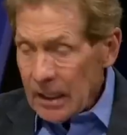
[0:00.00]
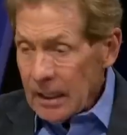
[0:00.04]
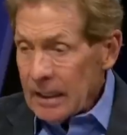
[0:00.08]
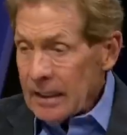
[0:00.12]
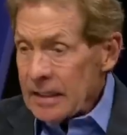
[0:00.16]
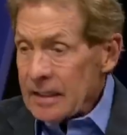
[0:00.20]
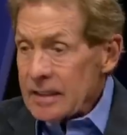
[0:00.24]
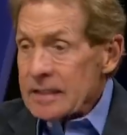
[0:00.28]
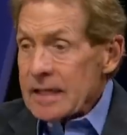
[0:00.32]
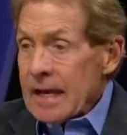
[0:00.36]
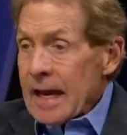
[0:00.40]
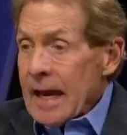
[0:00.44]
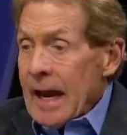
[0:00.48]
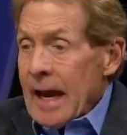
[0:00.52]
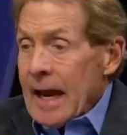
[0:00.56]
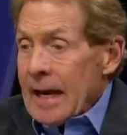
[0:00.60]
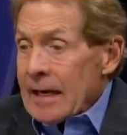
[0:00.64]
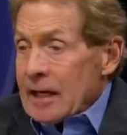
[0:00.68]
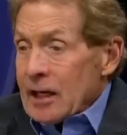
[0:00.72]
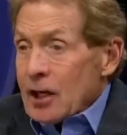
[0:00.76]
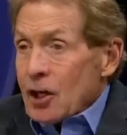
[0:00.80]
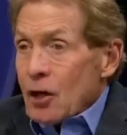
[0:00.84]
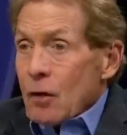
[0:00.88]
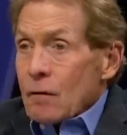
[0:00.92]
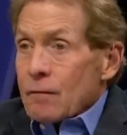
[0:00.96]
he's
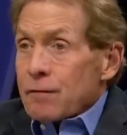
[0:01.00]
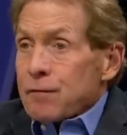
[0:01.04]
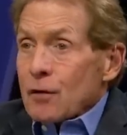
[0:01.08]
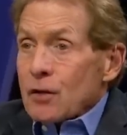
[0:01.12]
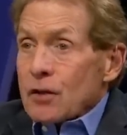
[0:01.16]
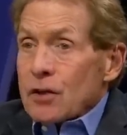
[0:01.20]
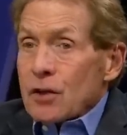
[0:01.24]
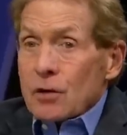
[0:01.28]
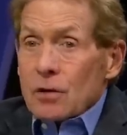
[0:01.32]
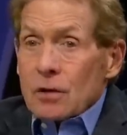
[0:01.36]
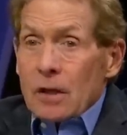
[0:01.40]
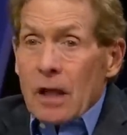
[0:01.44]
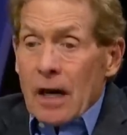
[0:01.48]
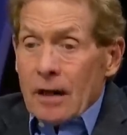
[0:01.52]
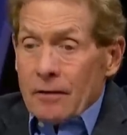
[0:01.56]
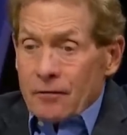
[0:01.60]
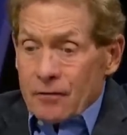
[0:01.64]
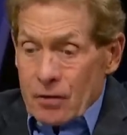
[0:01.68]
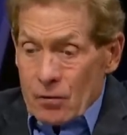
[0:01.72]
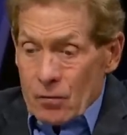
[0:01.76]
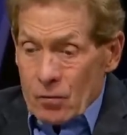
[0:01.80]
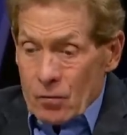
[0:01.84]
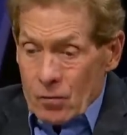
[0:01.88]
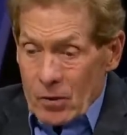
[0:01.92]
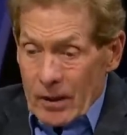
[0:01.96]
hanging on for dear life
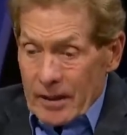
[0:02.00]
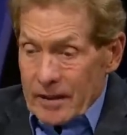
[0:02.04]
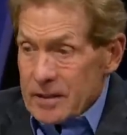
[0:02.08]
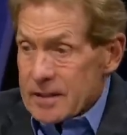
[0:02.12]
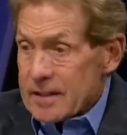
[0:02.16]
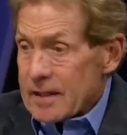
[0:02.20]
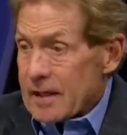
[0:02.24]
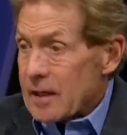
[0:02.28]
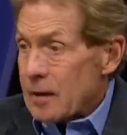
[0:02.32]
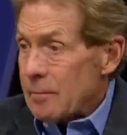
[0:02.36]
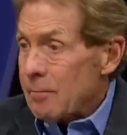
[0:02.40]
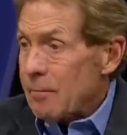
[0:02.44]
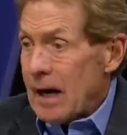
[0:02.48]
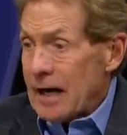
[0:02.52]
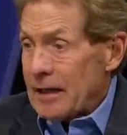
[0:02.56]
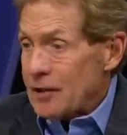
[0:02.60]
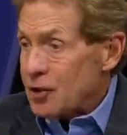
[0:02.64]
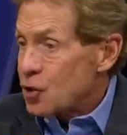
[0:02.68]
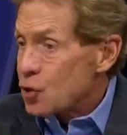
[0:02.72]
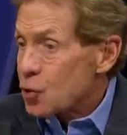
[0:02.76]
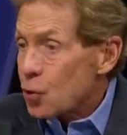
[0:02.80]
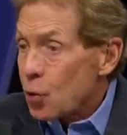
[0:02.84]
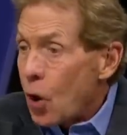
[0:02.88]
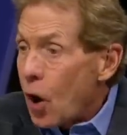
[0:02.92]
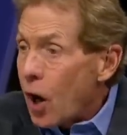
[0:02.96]
to wait a second, my
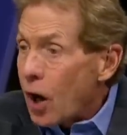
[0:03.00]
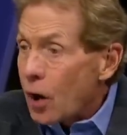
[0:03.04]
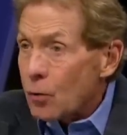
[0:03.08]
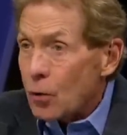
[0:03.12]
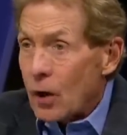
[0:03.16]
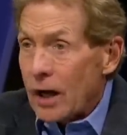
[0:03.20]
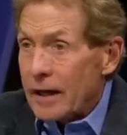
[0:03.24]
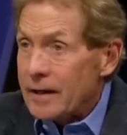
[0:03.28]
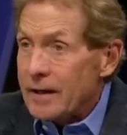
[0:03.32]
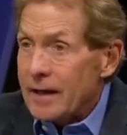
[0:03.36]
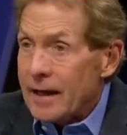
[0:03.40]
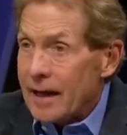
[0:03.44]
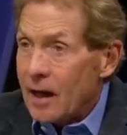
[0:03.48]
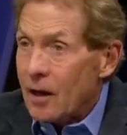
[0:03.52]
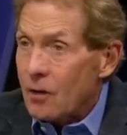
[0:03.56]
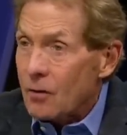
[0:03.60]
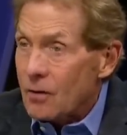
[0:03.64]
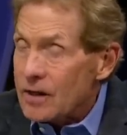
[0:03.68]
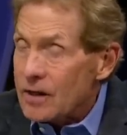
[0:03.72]
draw right now